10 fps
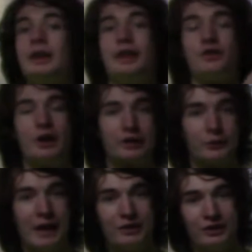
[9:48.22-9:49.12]
It's not the
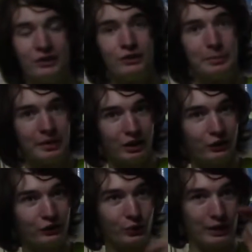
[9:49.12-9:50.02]
fastest, but
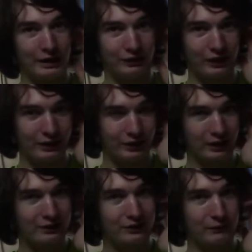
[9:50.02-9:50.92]
also it's not the
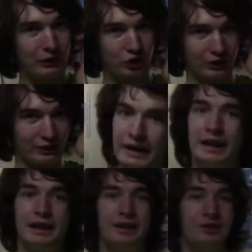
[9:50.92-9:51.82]
least efficient.
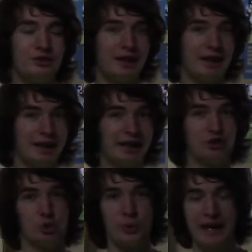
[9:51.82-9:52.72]
In this day and
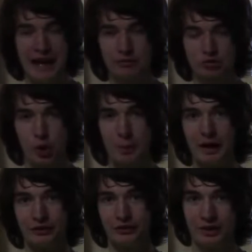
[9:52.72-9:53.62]
age, we have
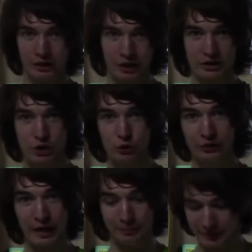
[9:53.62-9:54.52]
robots. Use
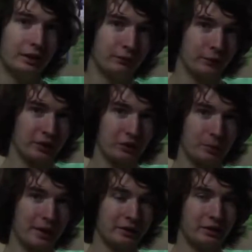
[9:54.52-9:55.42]
them. For this
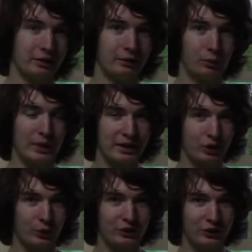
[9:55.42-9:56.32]
method, we are
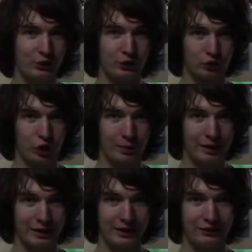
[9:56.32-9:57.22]
going to use a
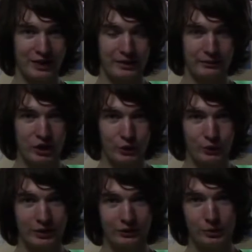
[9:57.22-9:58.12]
robot instead of
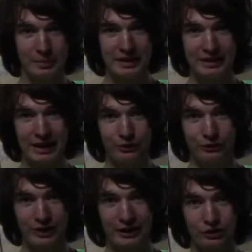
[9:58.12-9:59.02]
you to be
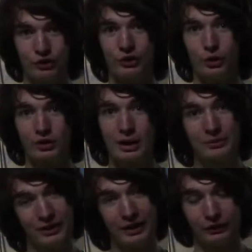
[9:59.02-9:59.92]
downstairs or
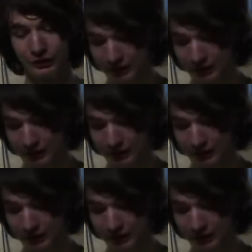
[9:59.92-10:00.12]
upstairs.